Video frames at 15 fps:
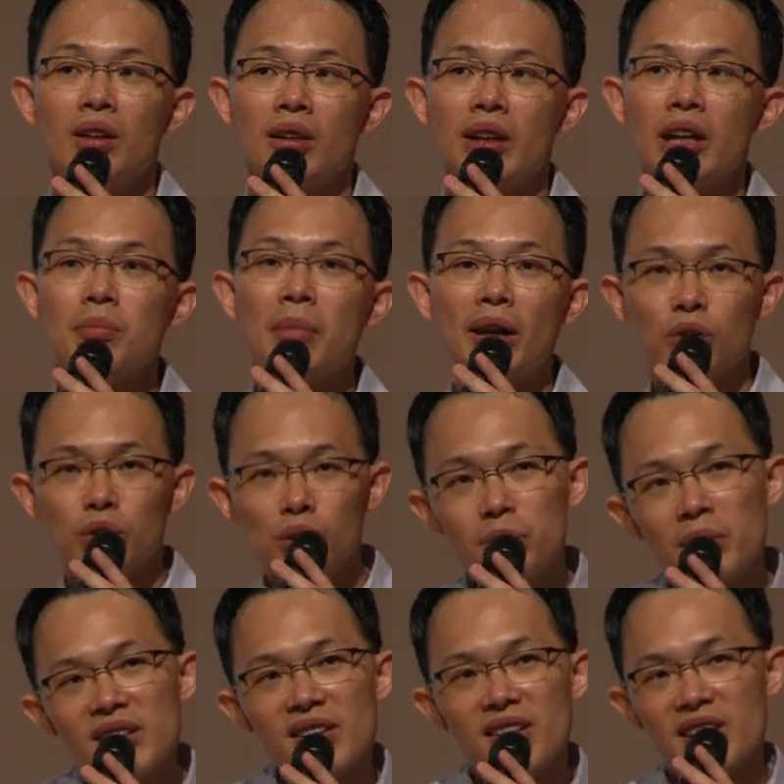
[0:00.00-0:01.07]
Okay, Mark II
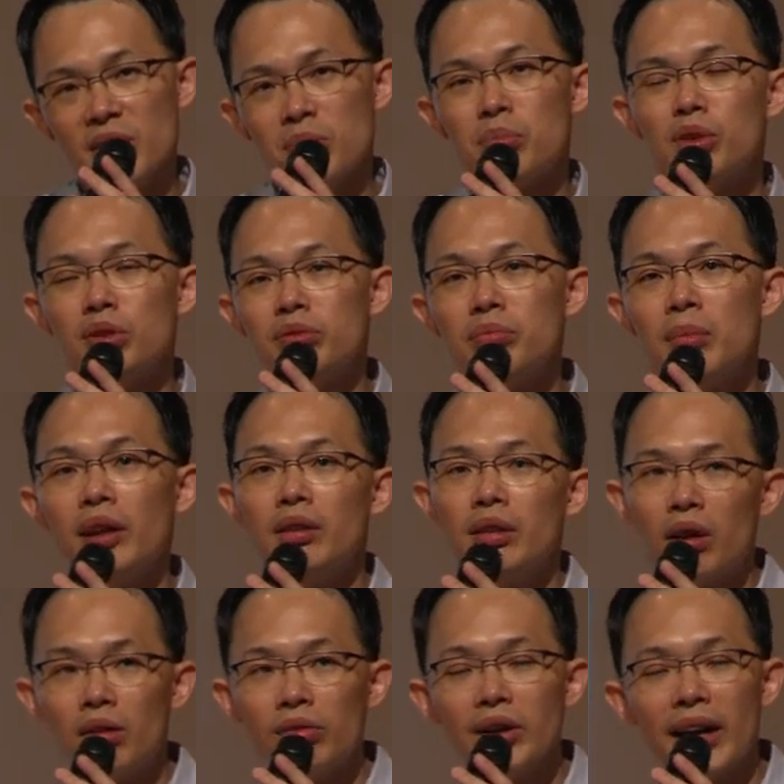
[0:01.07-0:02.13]
means an improvement.
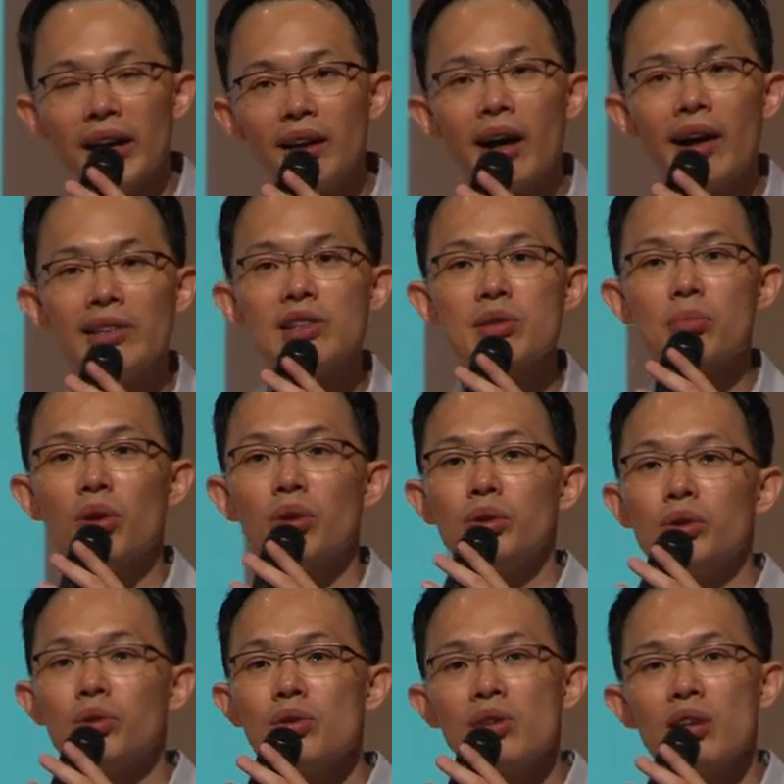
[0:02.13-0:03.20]
They offer enhanced
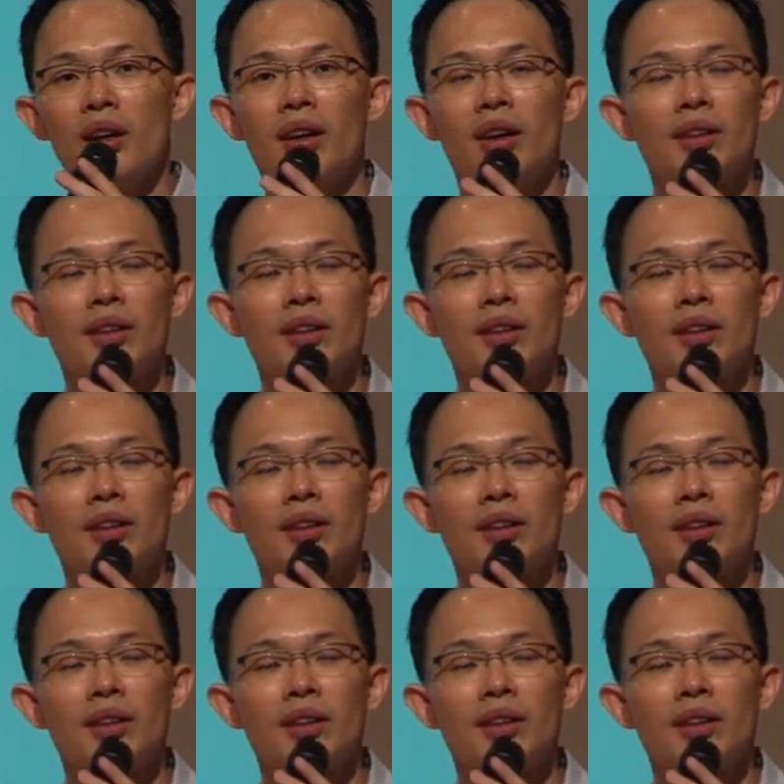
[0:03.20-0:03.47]
modules.